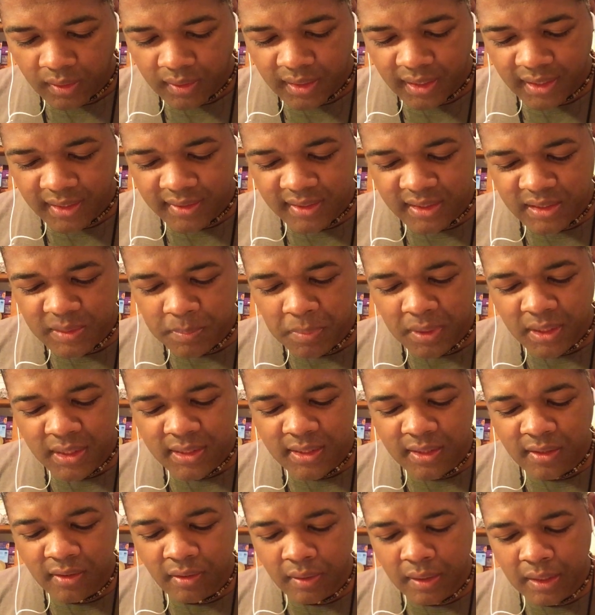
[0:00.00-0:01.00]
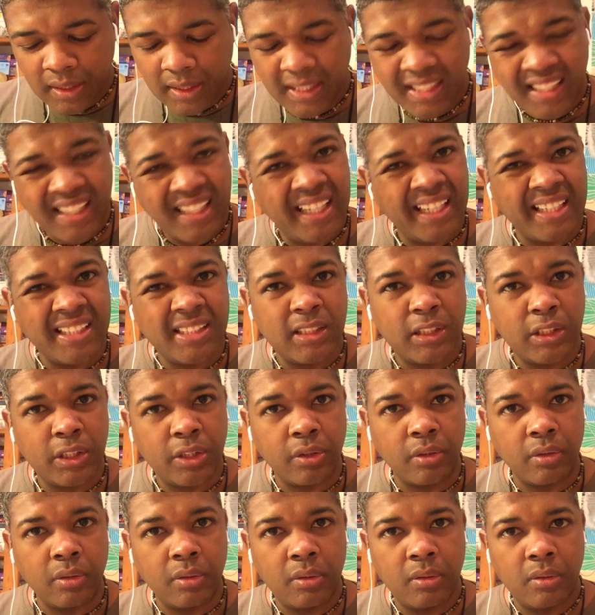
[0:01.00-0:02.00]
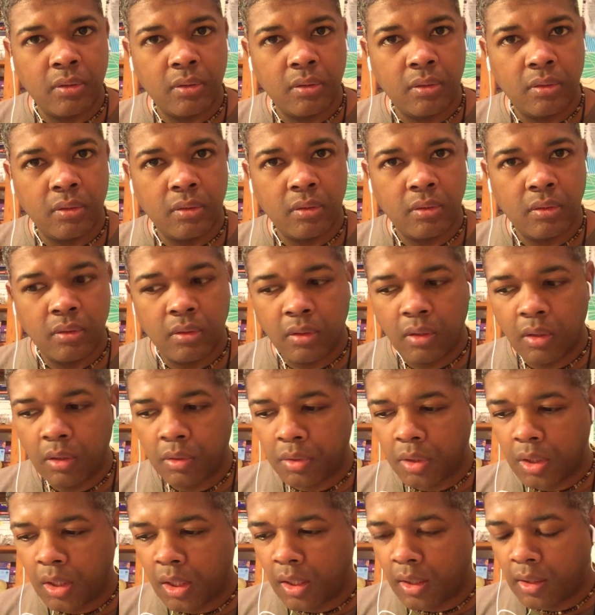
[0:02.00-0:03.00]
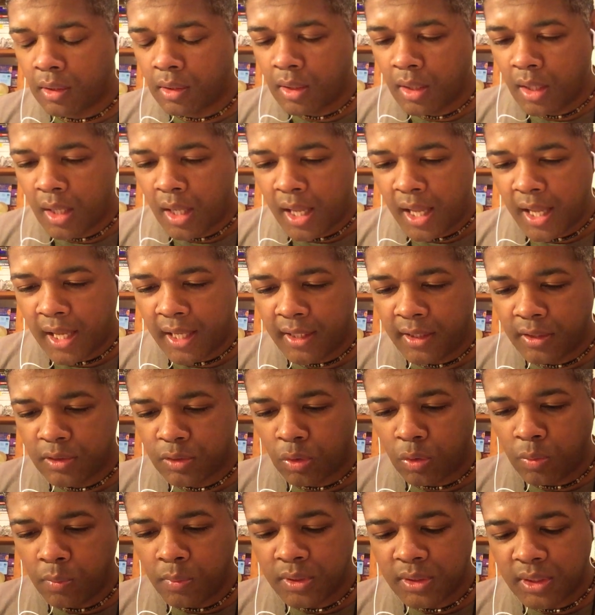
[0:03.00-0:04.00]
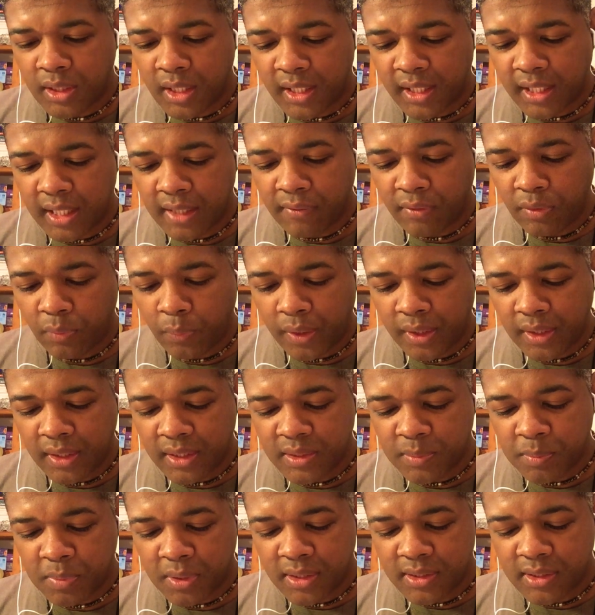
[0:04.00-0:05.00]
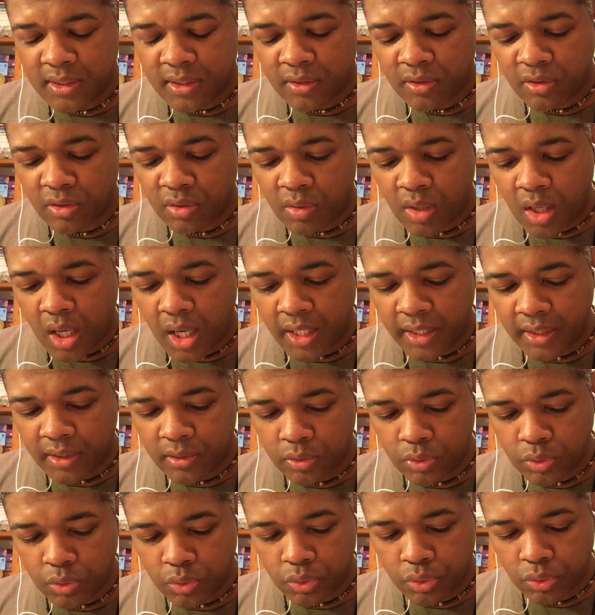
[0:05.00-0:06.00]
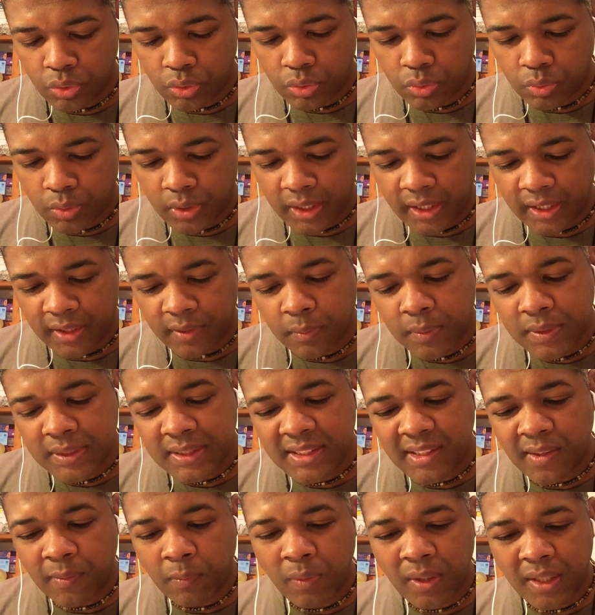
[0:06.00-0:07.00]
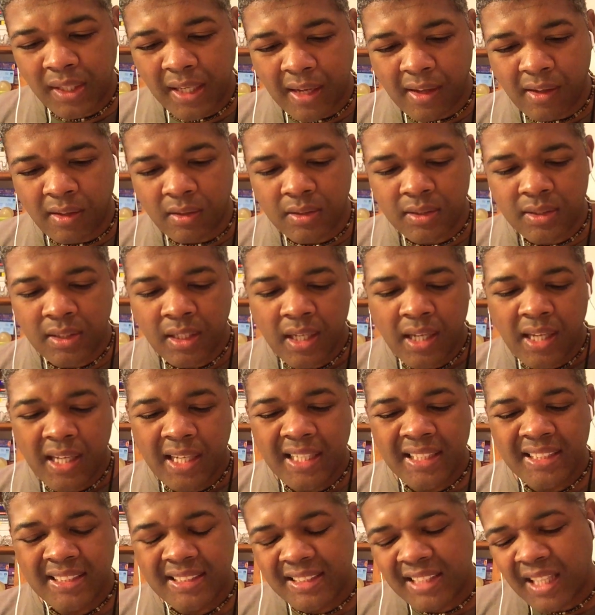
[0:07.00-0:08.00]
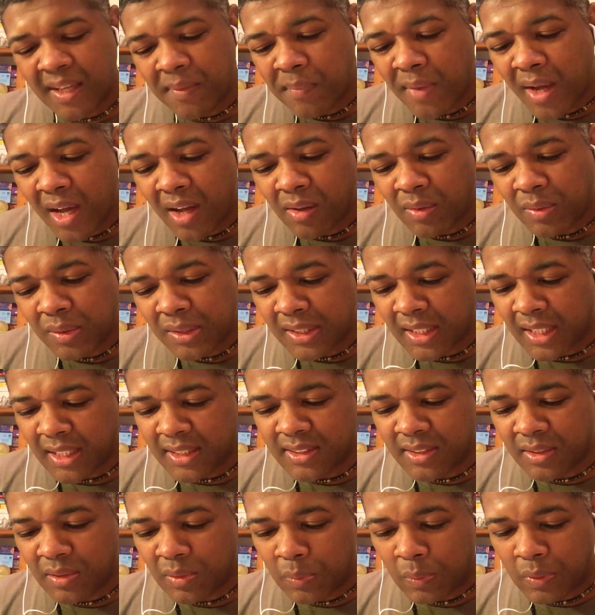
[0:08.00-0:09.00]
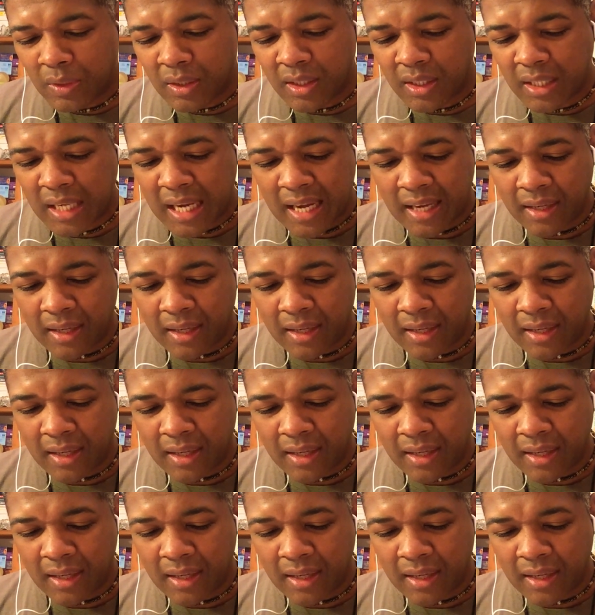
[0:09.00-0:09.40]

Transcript: that this person really gets you, okay? And it's almost like even when this person tries to get with someone else, it somehow doesn't work